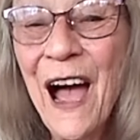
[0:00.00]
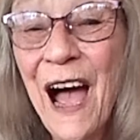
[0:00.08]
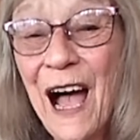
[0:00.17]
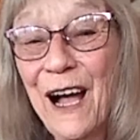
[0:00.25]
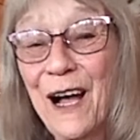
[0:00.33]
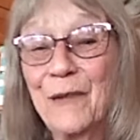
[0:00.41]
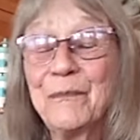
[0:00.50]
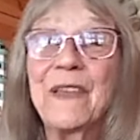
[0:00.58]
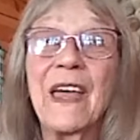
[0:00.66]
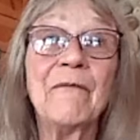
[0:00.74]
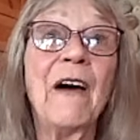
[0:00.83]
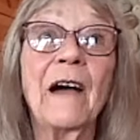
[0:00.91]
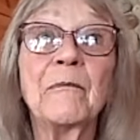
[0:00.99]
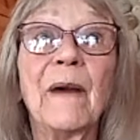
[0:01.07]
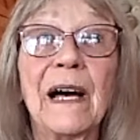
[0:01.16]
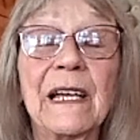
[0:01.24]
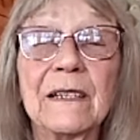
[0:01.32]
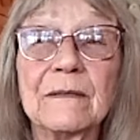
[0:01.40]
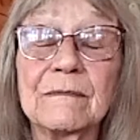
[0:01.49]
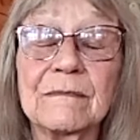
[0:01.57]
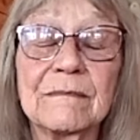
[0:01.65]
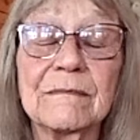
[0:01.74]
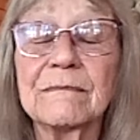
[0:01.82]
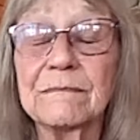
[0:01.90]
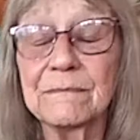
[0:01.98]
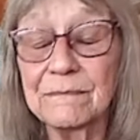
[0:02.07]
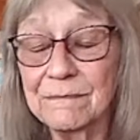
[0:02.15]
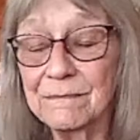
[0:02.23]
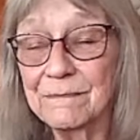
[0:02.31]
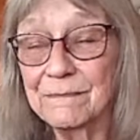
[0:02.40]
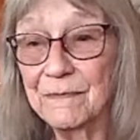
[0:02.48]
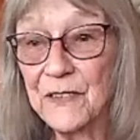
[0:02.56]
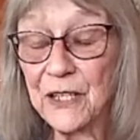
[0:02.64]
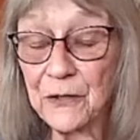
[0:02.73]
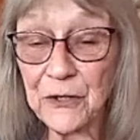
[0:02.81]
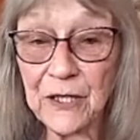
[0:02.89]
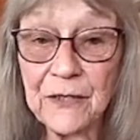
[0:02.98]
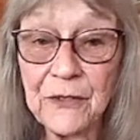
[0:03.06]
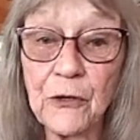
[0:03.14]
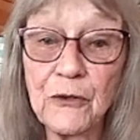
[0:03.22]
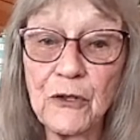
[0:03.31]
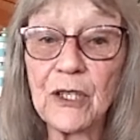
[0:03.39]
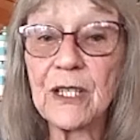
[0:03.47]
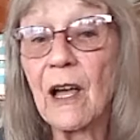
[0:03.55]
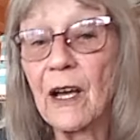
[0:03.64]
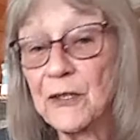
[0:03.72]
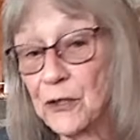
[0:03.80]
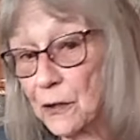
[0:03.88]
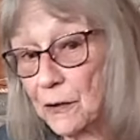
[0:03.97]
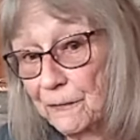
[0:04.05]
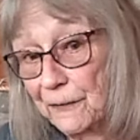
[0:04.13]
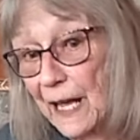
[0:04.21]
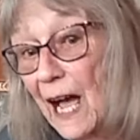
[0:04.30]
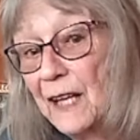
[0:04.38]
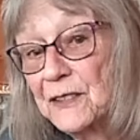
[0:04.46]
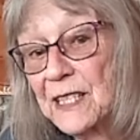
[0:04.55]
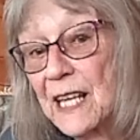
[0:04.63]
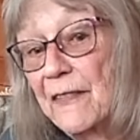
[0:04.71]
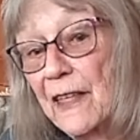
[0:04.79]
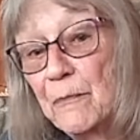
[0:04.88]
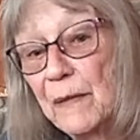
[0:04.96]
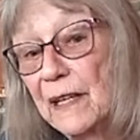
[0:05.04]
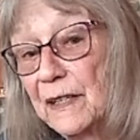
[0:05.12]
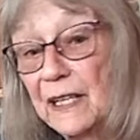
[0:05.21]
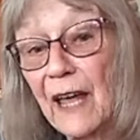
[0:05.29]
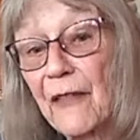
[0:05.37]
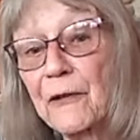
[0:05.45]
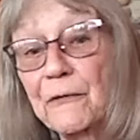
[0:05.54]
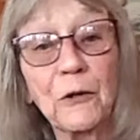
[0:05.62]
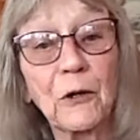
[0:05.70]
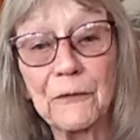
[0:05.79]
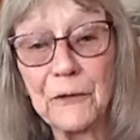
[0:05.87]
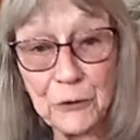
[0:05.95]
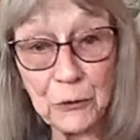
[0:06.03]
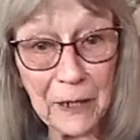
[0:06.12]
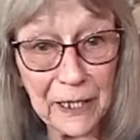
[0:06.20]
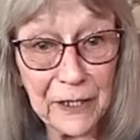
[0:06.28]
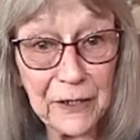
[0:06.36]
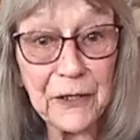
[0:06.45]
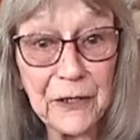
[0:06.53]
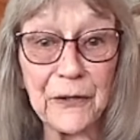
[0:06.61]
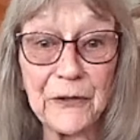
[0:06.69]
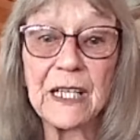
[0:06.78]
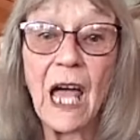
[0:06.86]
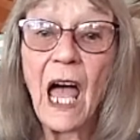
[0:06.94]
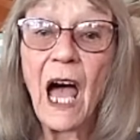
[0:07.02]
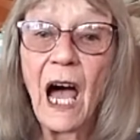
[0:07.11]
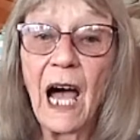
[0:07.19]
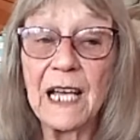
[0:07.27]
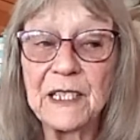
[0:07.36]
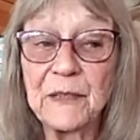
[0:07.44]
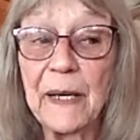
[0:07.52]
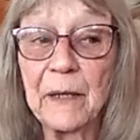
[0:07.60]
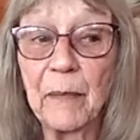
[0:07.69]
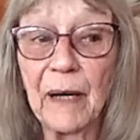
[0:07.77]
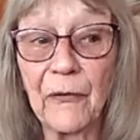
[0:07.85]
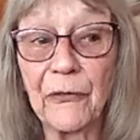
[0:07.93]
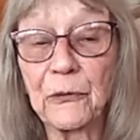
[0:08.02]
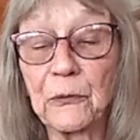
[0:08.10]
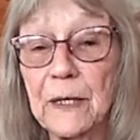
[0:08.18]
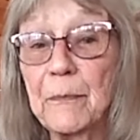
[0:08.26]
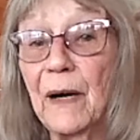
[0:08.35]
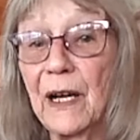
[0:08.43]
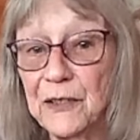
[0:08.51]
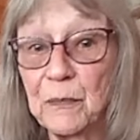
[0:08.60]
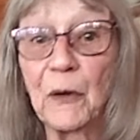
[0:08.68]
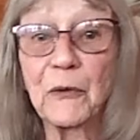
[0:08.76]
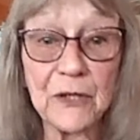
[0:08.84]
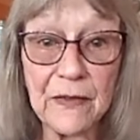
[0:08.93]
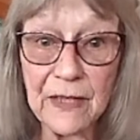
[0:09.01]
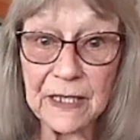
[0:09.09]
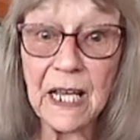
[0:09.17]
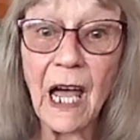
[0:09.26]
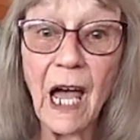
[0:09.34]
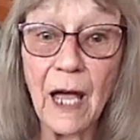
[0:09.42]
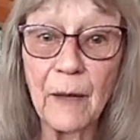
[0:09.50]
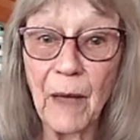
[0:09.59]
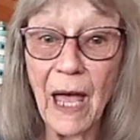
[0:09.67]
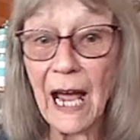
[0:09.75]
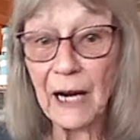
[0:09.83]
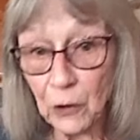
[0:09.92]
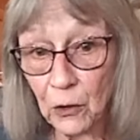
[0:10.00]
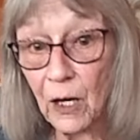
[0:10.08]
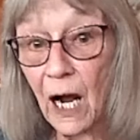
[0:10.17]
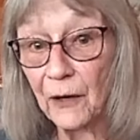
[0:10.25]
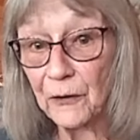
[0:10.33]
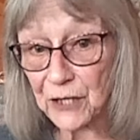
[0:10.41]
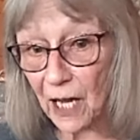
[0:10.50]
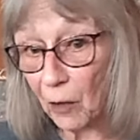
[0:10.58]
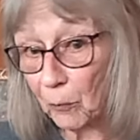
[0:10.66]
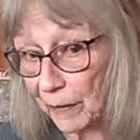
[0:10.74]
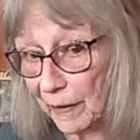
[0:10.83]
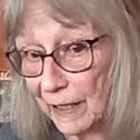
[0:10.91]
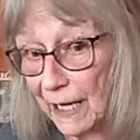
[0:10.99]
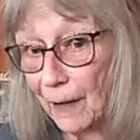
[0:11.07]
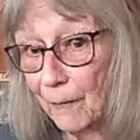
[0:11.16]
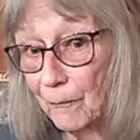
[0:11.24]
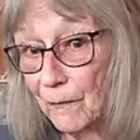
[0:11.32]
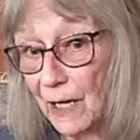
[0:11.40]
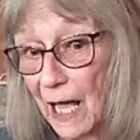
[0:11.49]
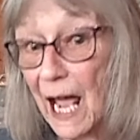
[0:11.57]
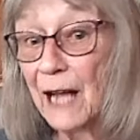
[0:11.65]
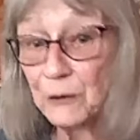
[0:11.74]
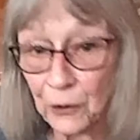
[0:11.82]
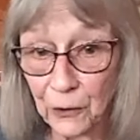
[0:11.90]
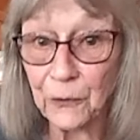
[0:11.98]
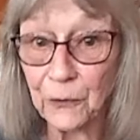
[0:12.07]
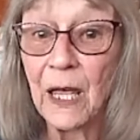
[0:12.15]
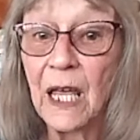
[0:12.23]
Uh, in fact, my dear sister just lost her fiance. They've been together for over 20 years. I spent about three months most of the time at her house helping him and her.